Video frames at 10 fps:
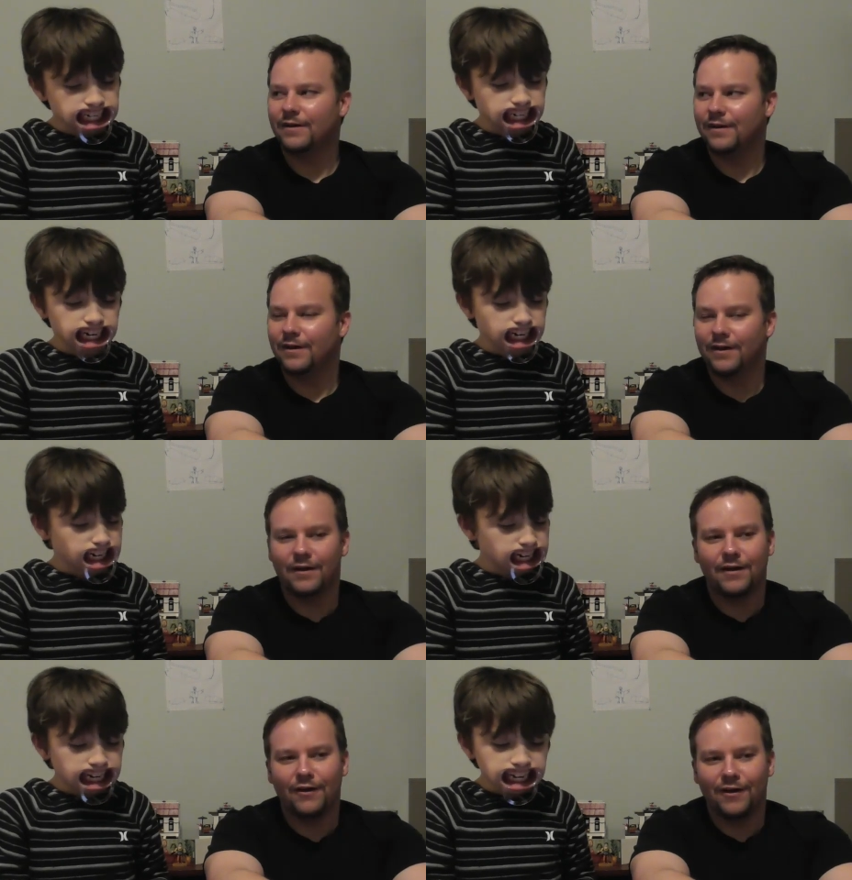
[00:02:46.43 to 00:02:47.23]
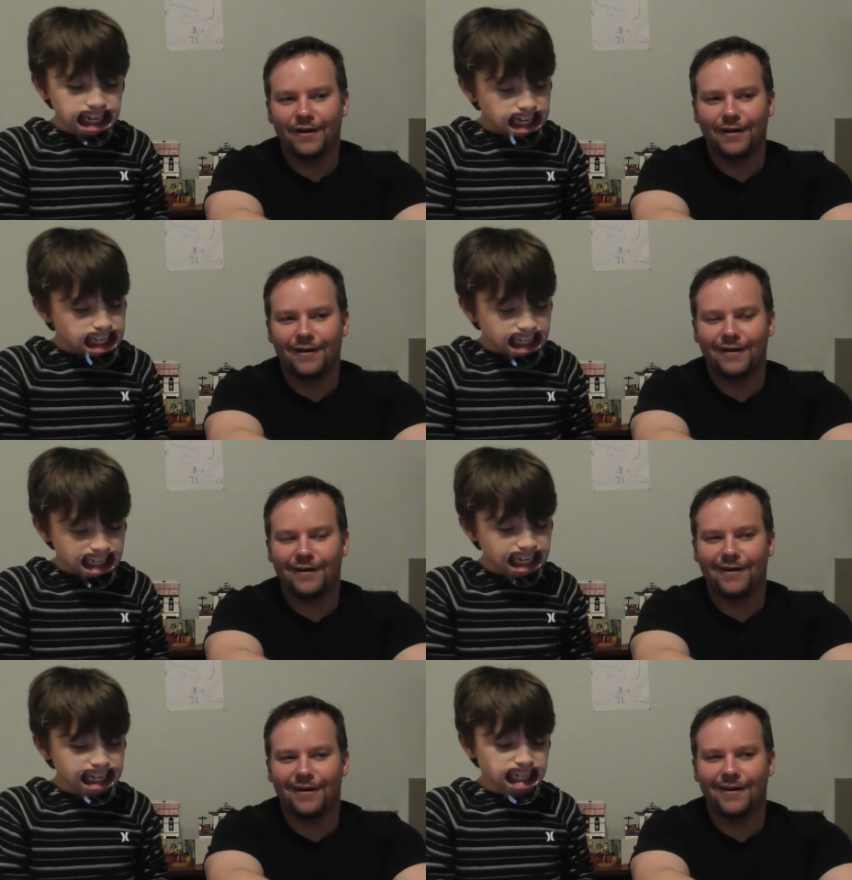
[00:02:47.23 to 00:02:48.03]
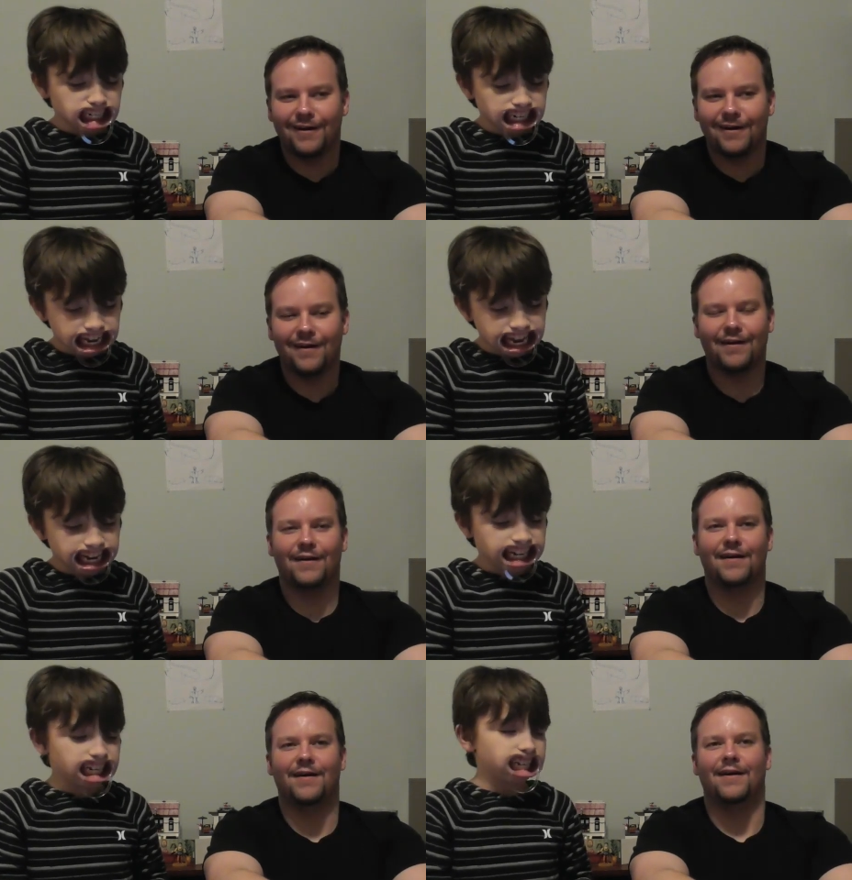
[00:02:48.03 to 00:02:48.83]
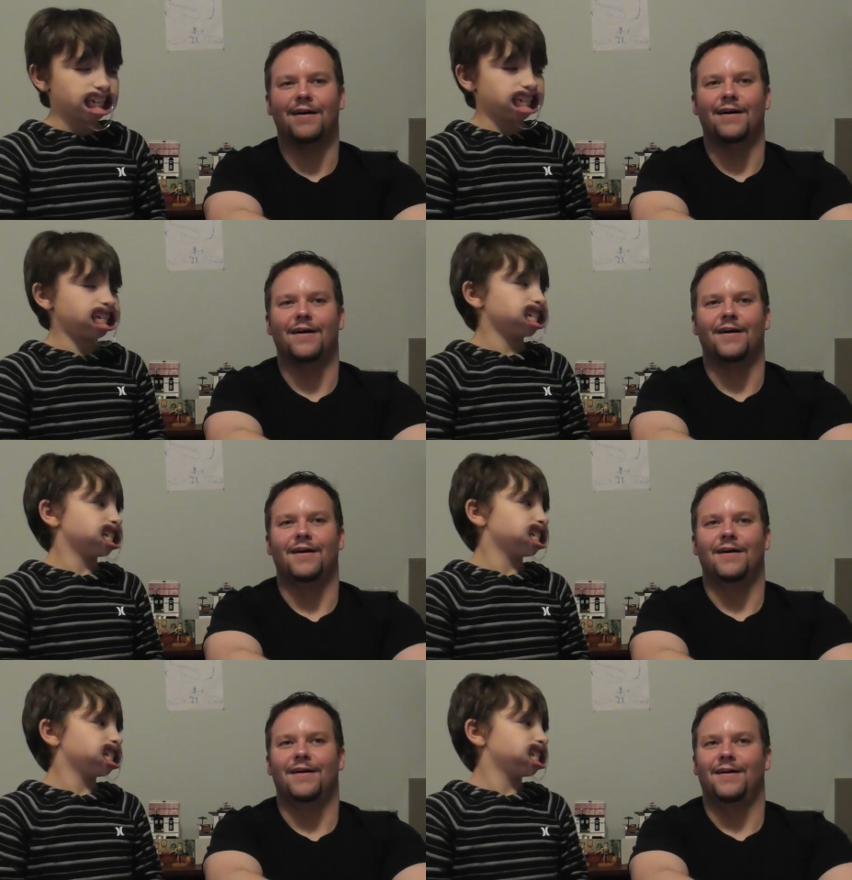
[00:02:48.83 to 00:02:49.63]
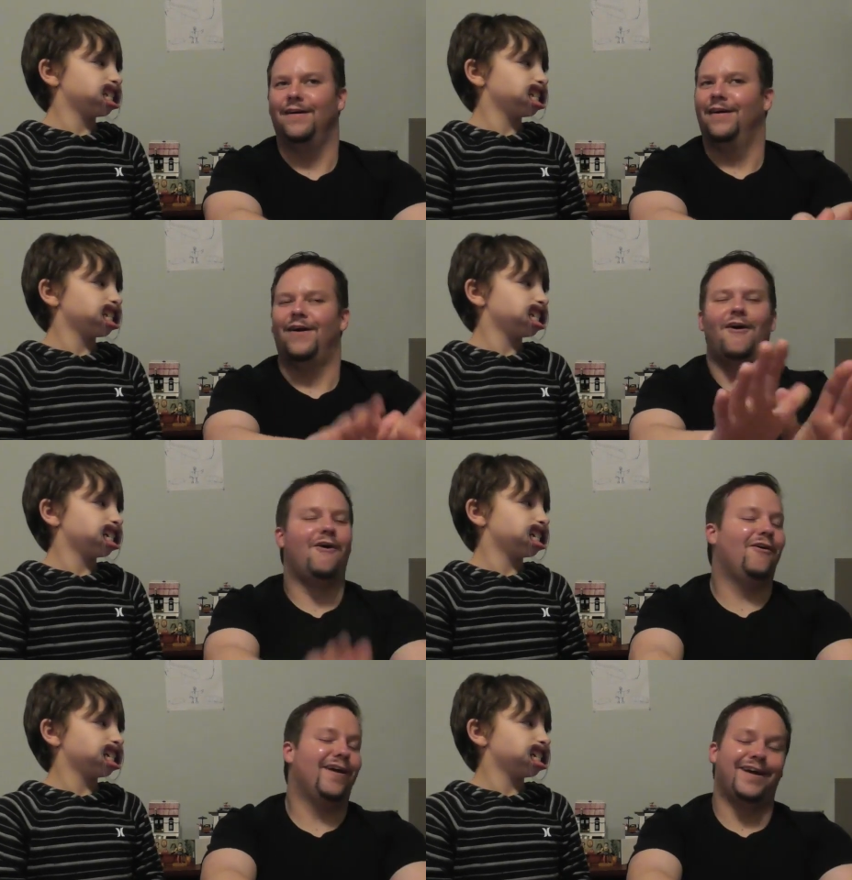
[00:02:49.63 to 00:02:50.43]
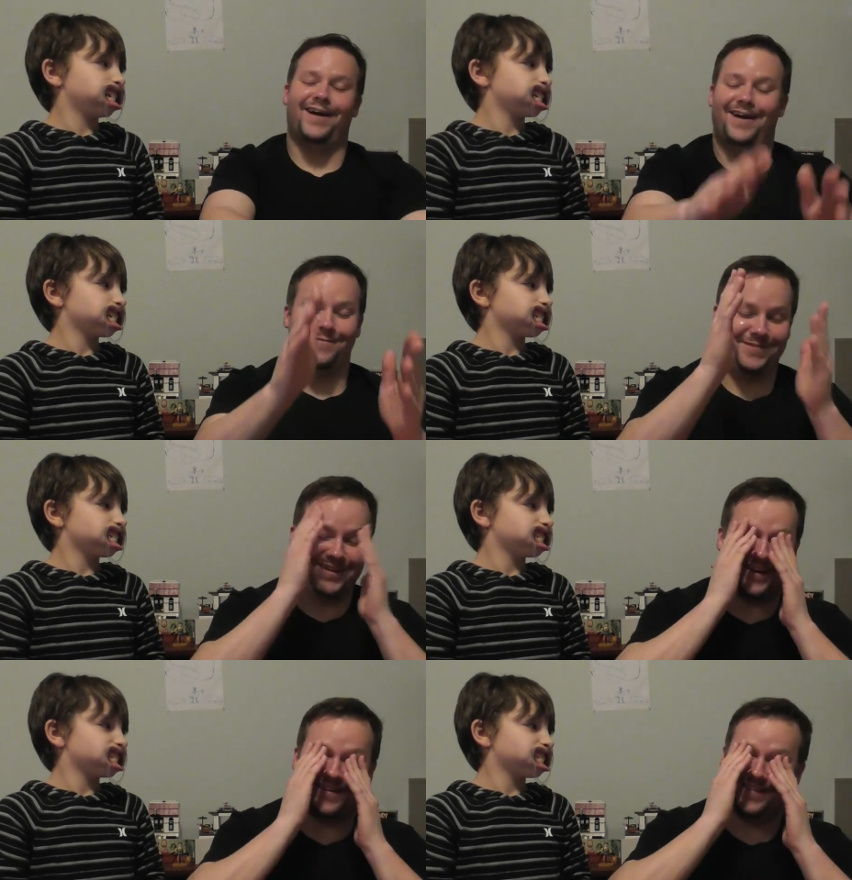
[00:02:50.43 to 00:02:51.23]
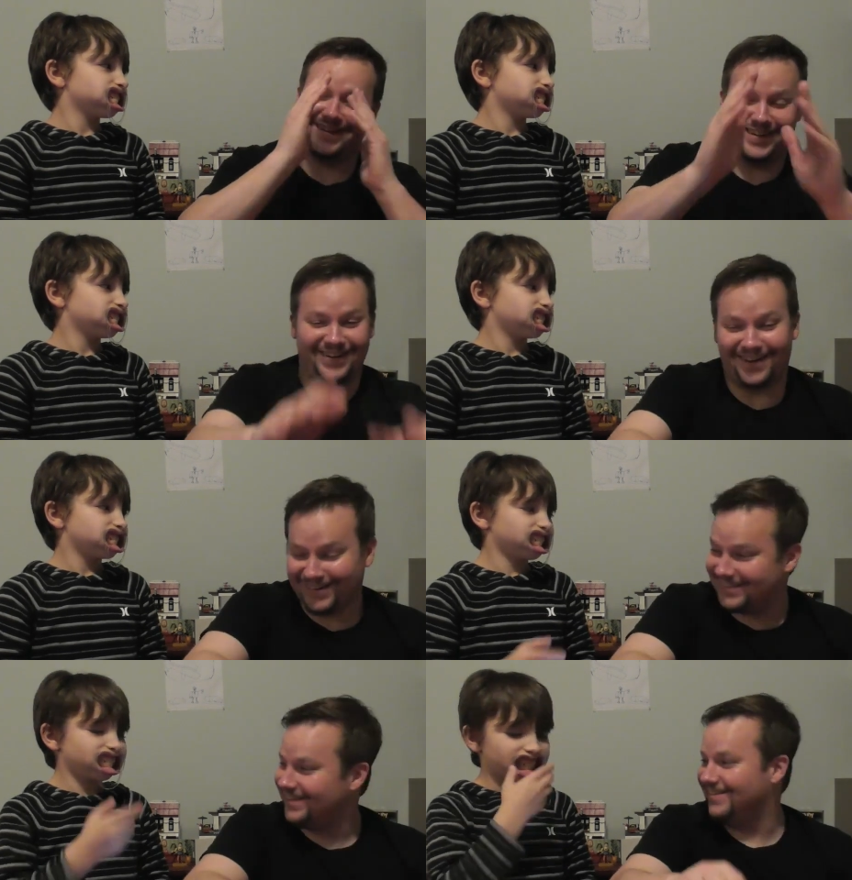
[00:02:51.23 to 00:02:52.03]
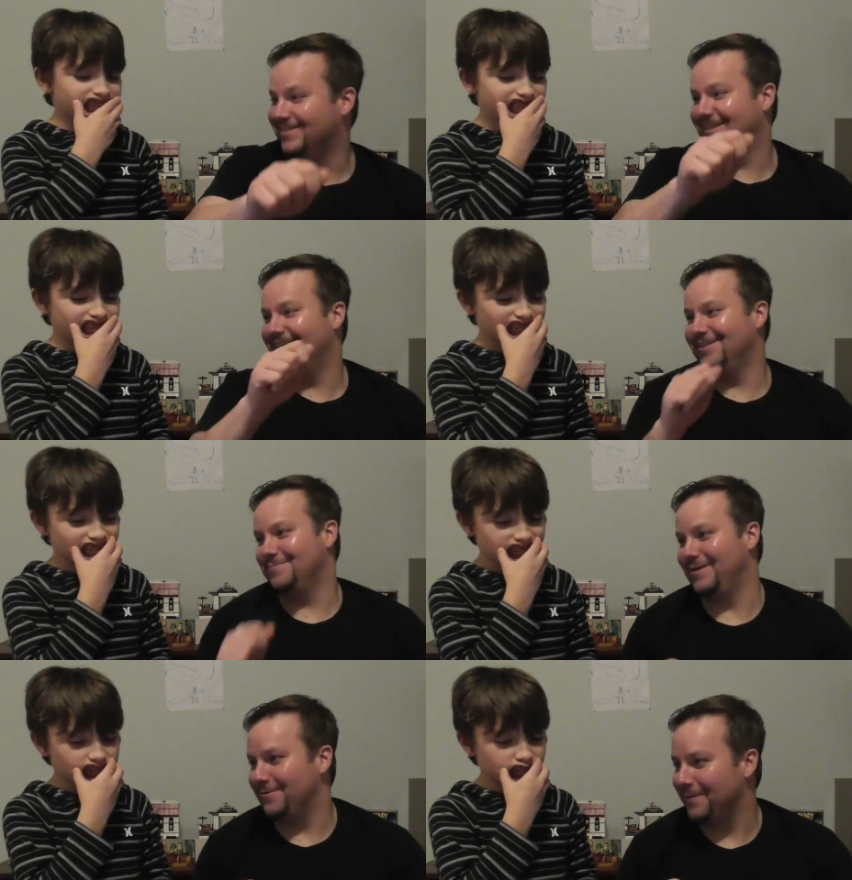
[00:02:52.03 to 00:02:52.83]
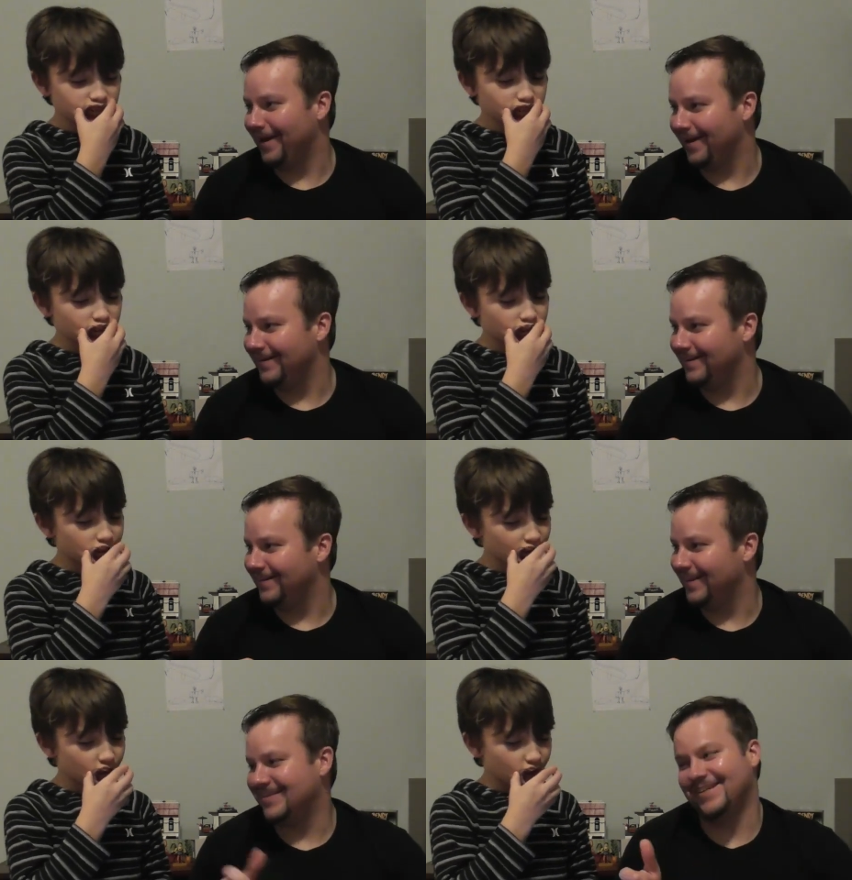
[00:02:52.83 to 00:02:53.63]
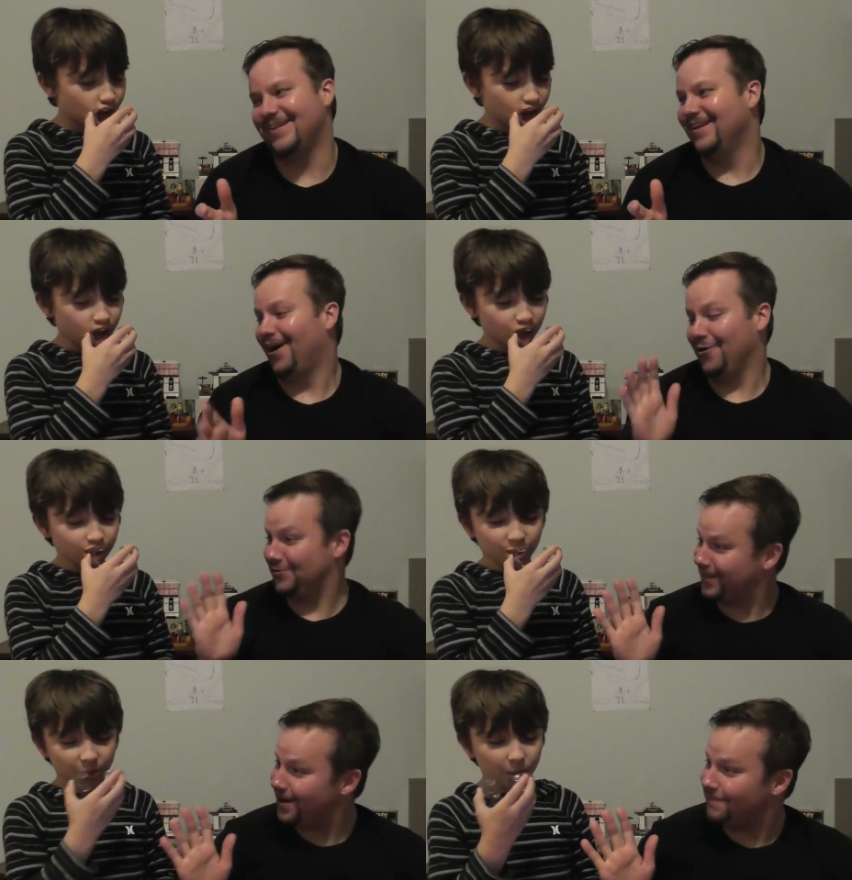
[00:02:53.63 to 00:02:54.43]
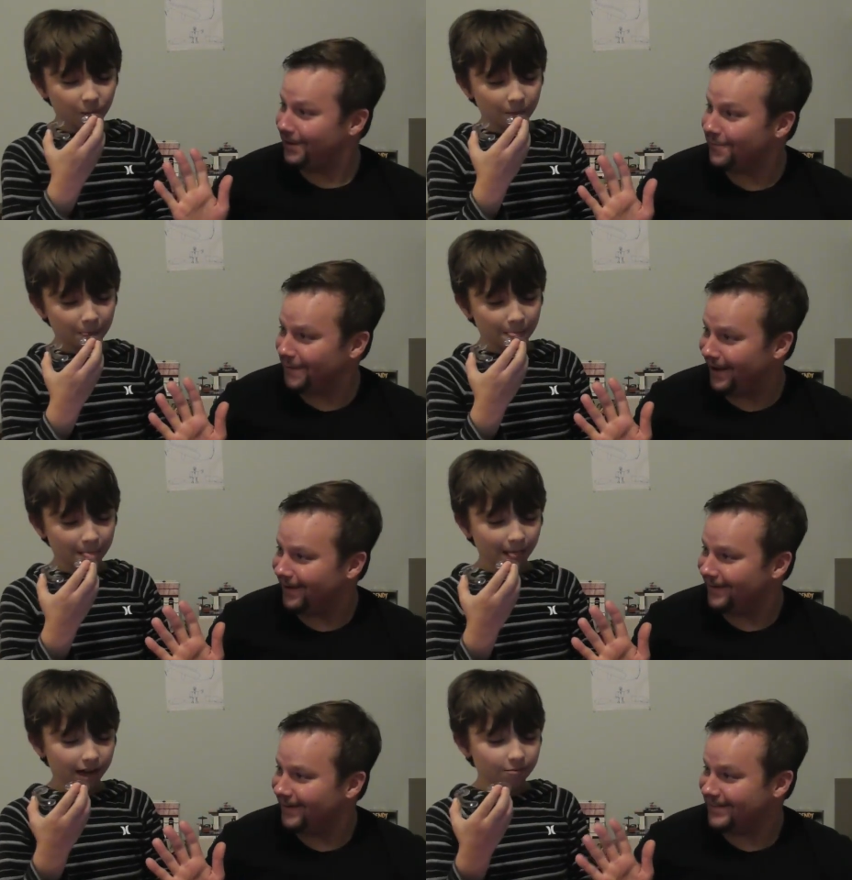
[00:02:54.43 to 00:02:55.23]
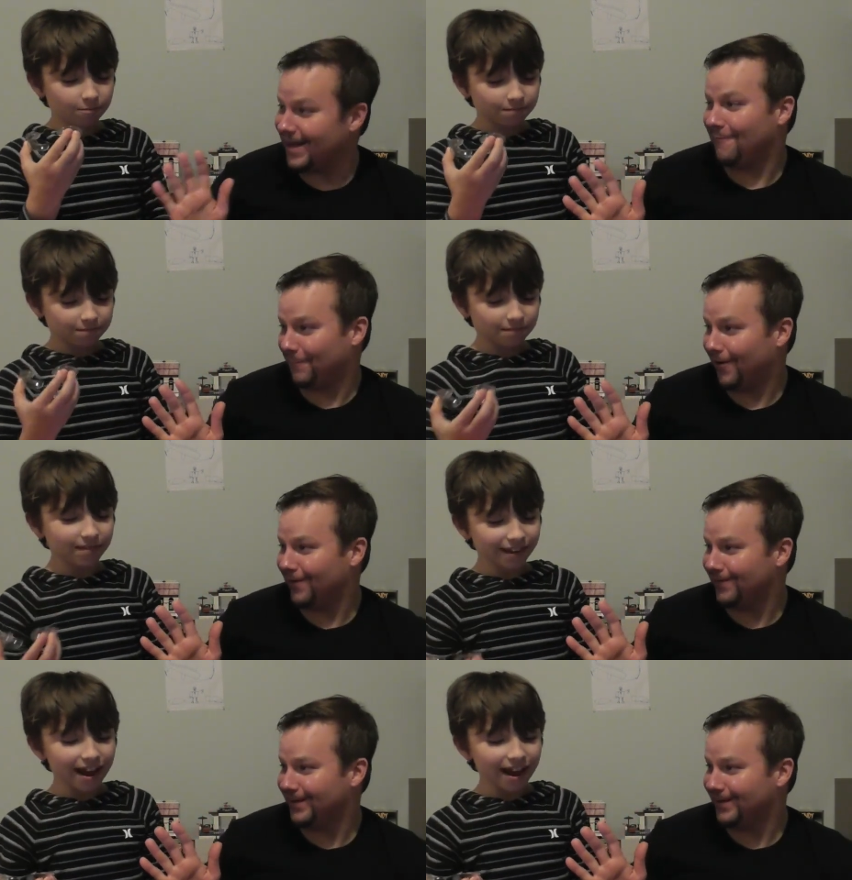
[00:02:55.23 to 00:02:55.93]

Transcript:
Speaker 1: no, Peter Pan
Speaker 2: all I, I mean, all I can honestly understand is Peter Pan. That's it. Are okay. you saying Peter Pan? Is that part of it?